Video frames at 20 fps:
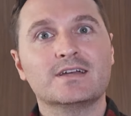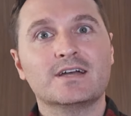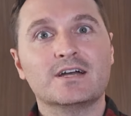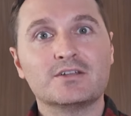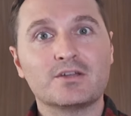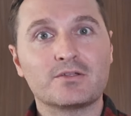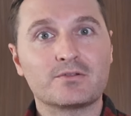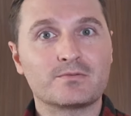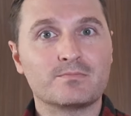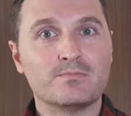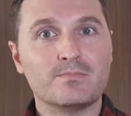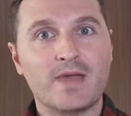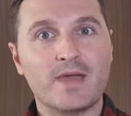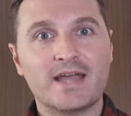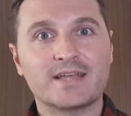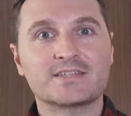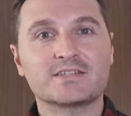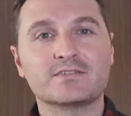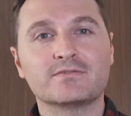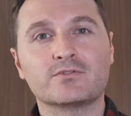another
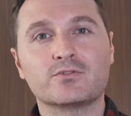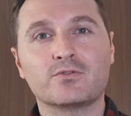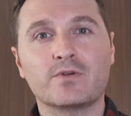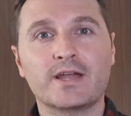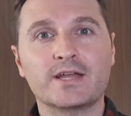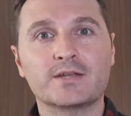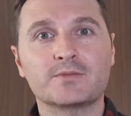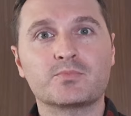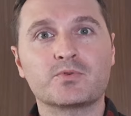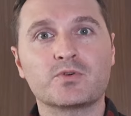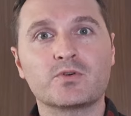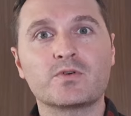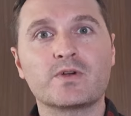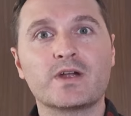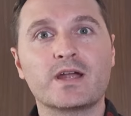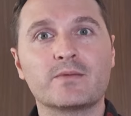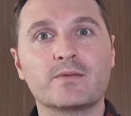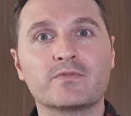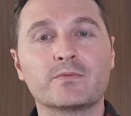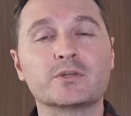massive grant
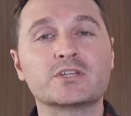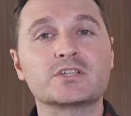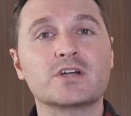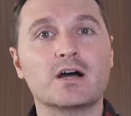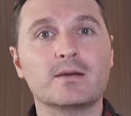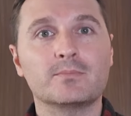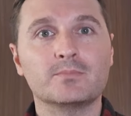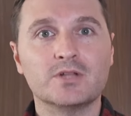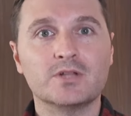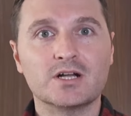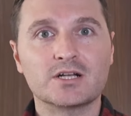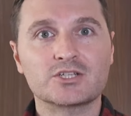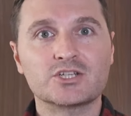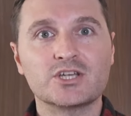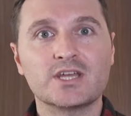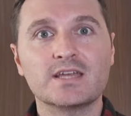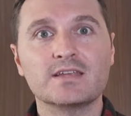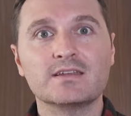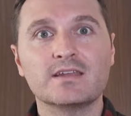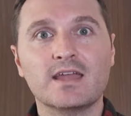program from a top
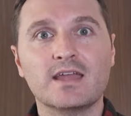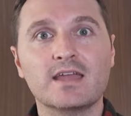blockchain,